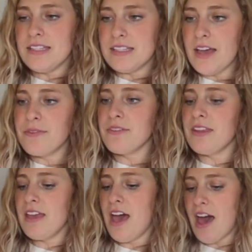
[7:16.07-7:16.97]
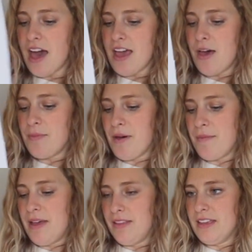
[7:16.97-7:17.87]
definitely high up on
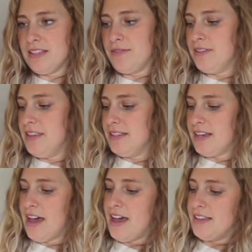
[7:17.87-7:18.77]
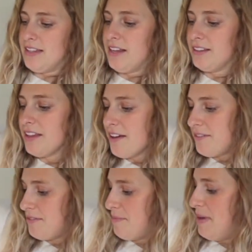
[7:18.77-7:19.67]
my list for these guys. And I
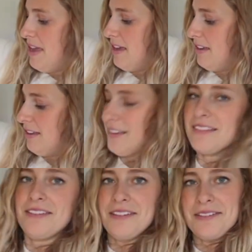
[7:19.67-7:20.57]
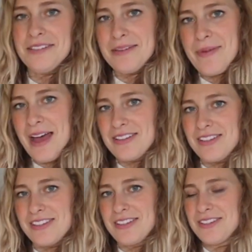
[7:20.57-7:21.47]
love the pink little knee
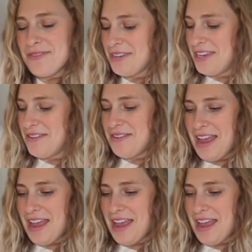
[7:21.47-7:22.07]
patches. They're so cute,